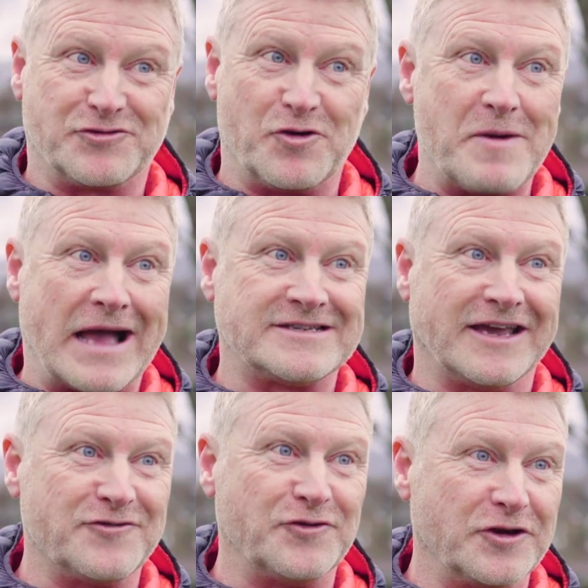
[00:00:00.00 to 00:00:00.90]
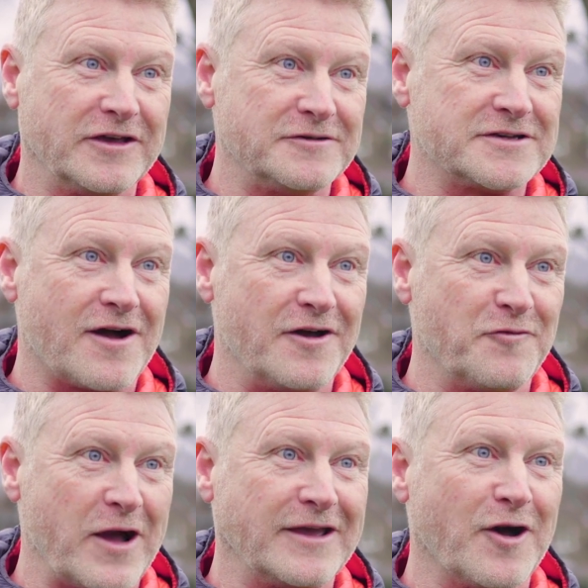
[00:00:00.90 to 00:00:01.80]
traumatic for you to kind of
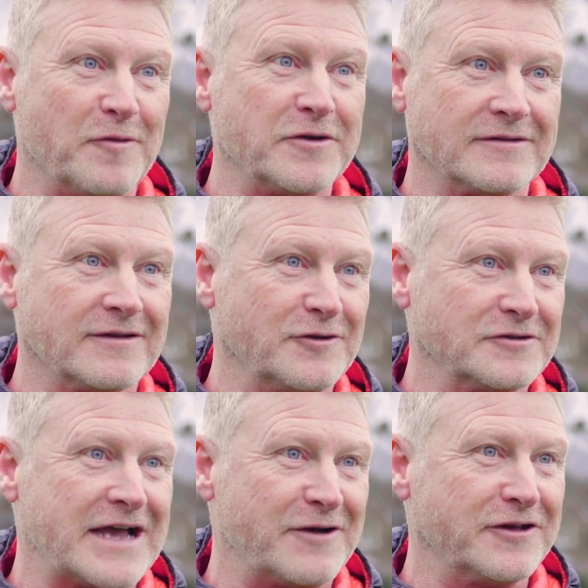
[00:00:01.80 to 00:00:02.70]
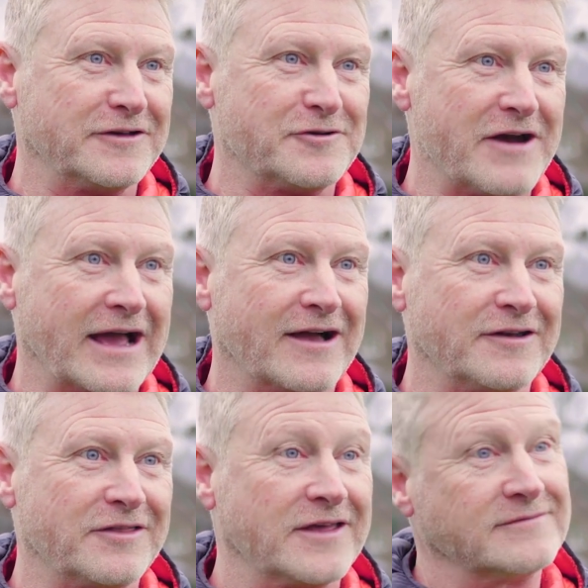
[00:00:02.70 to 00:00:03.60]
wake up and look down at your ankle
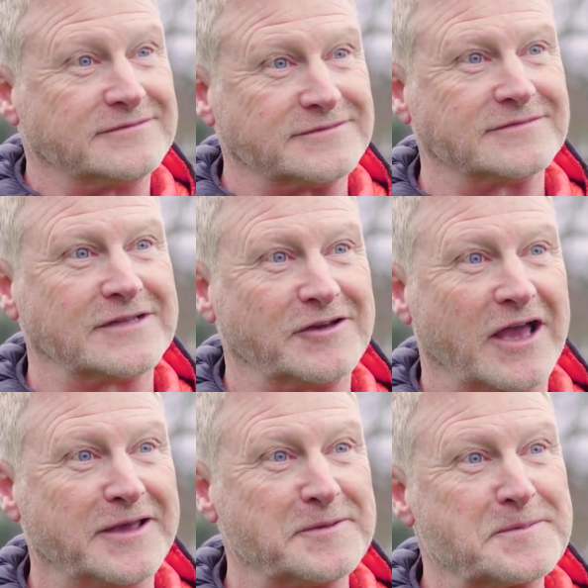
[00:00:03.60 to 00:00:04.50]
and think, okay.